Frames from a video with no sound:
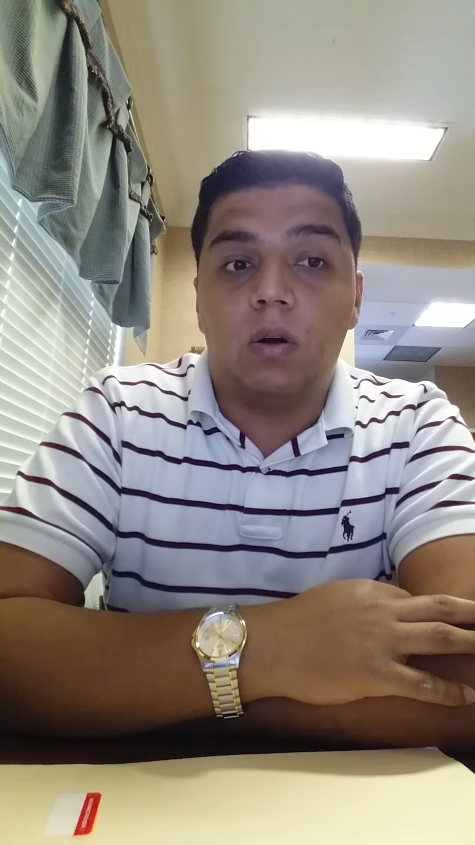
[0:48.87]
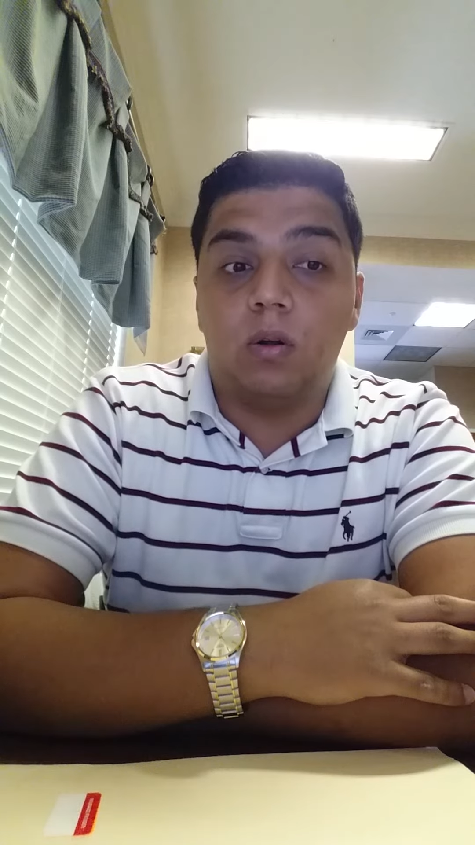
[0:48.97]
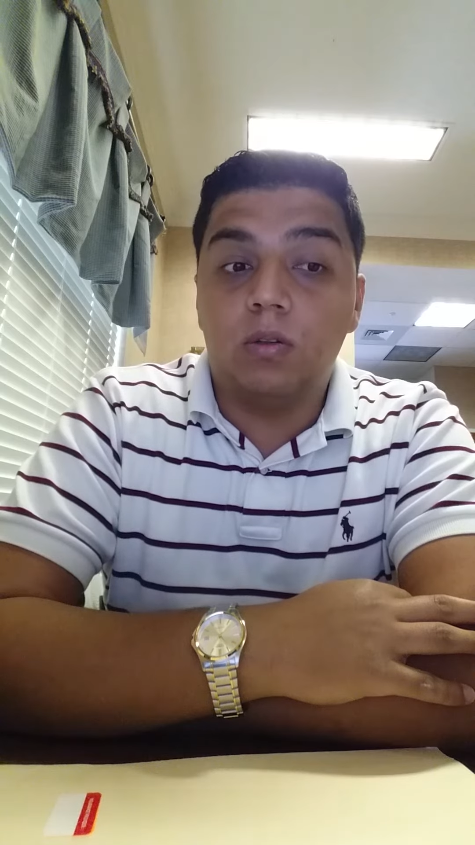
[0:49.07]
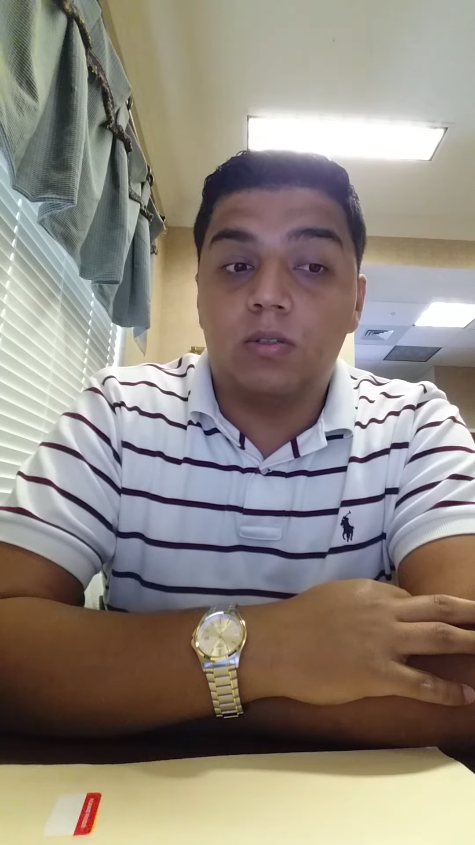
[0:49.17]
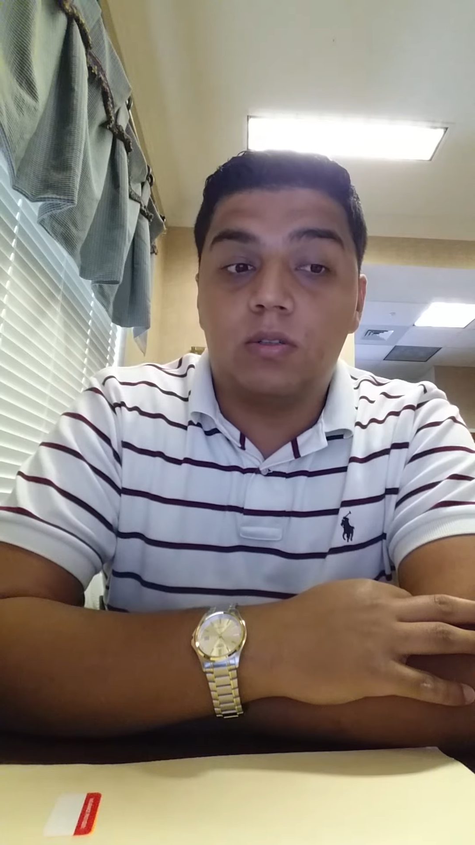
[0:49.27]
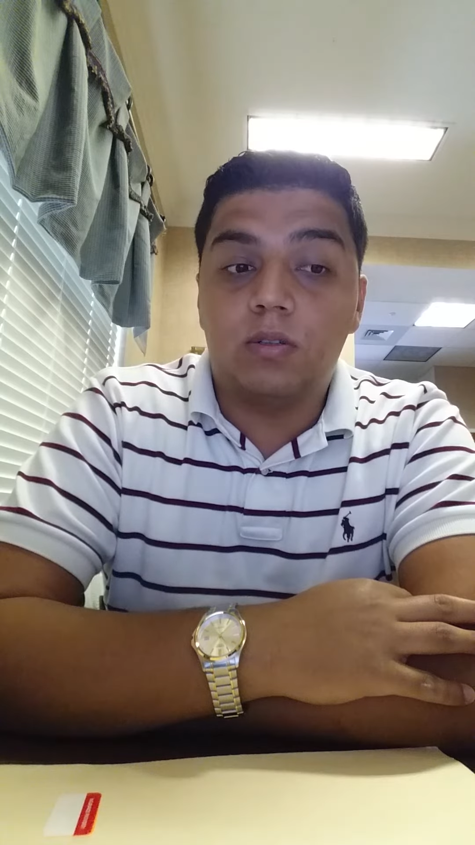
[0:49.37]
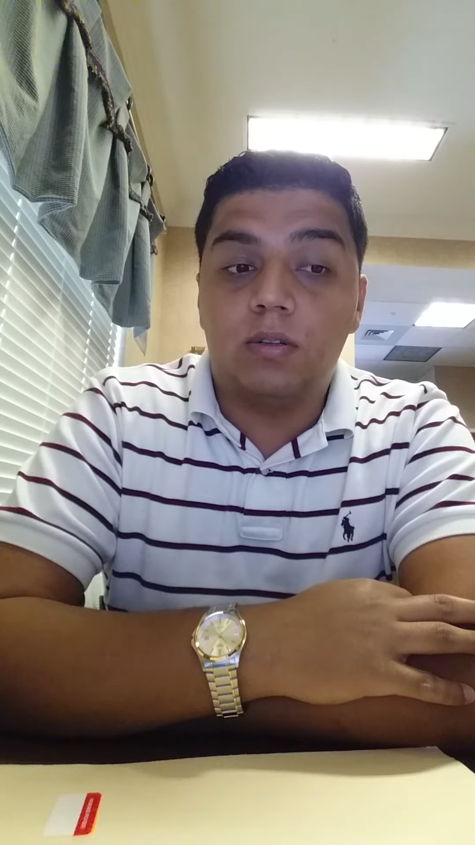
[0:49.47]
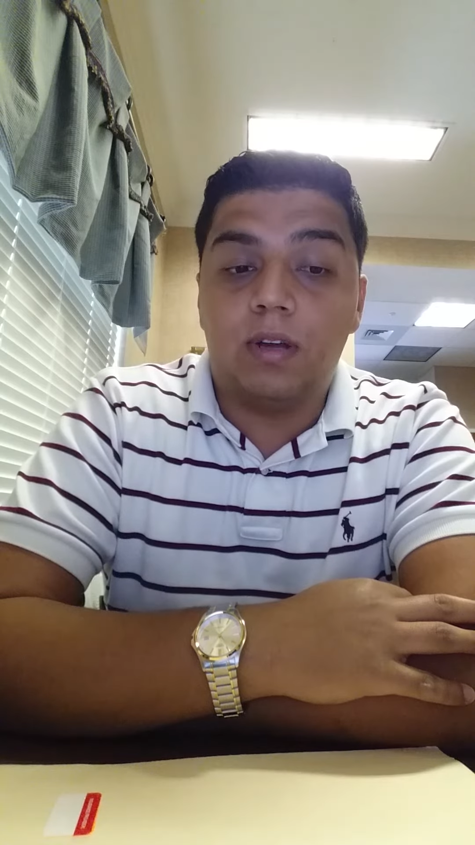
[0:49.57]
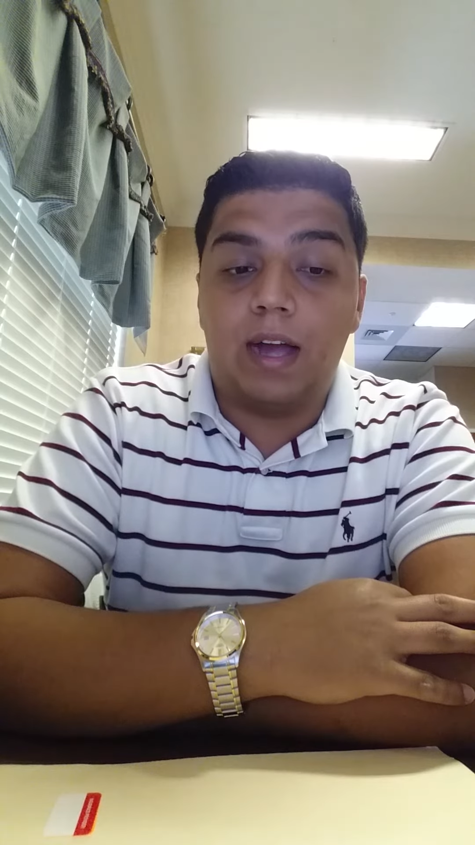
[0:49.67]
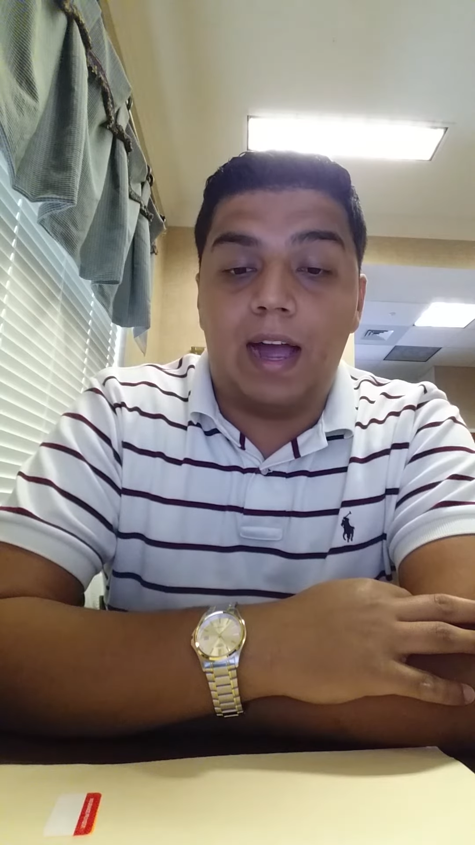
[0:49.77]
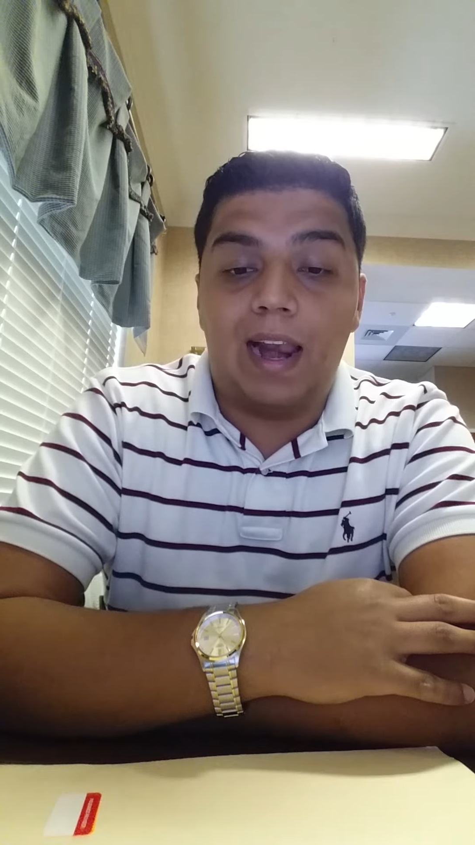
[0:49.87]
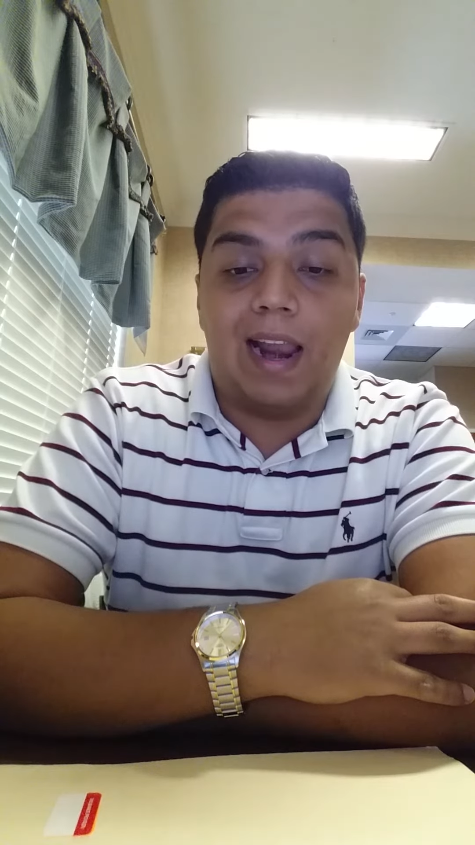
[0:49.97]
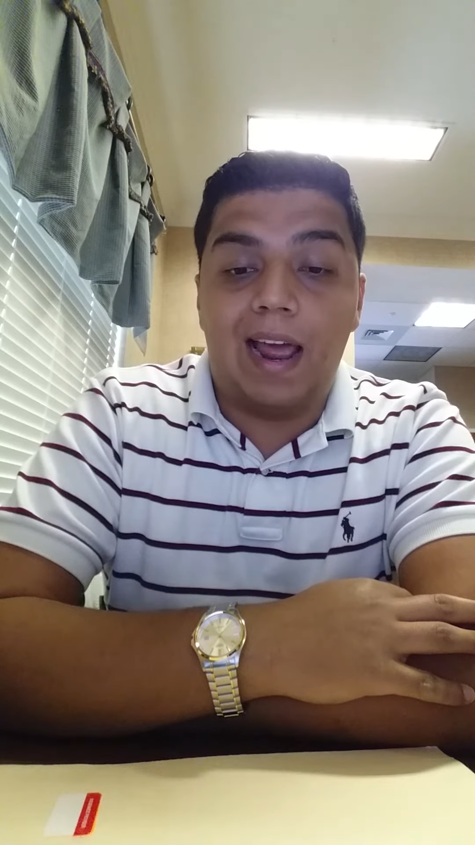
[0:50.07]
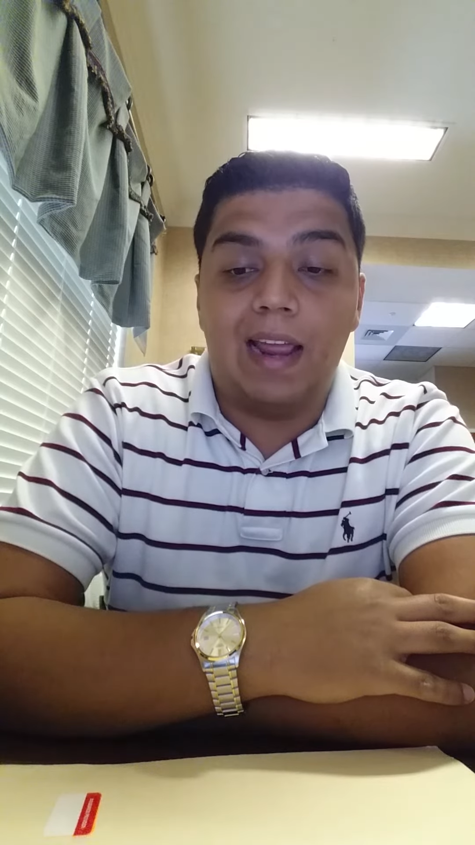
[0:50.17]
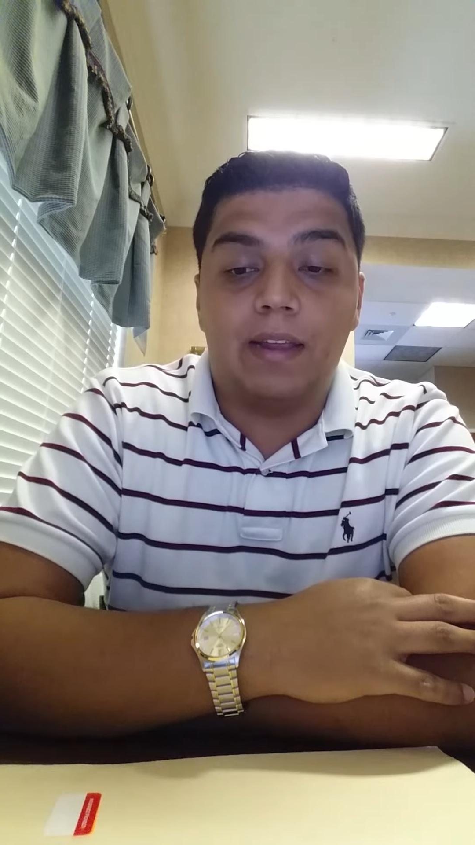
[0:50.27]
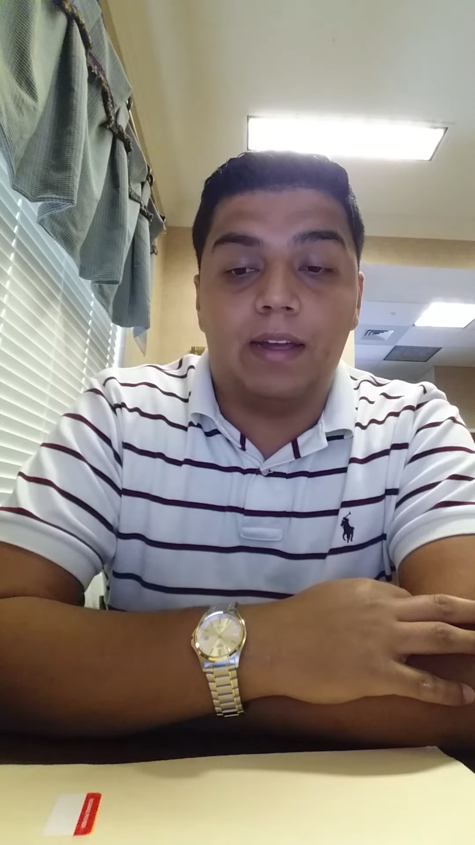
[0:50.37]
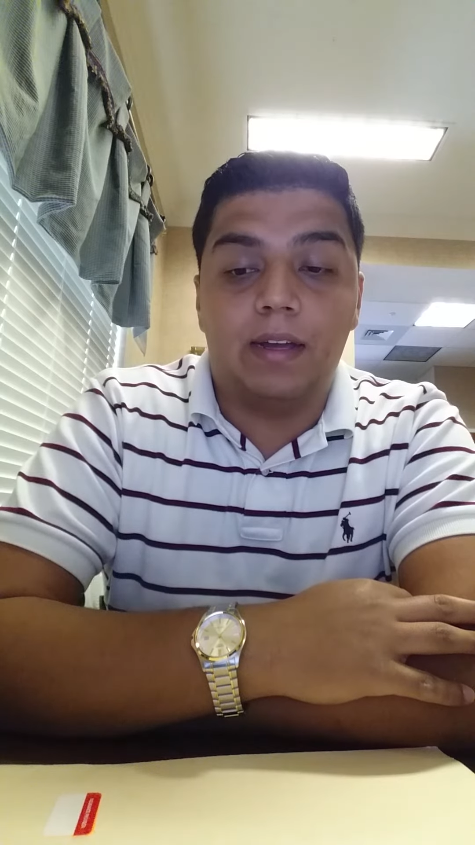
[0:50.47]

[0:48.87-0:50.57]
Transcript: Also, I like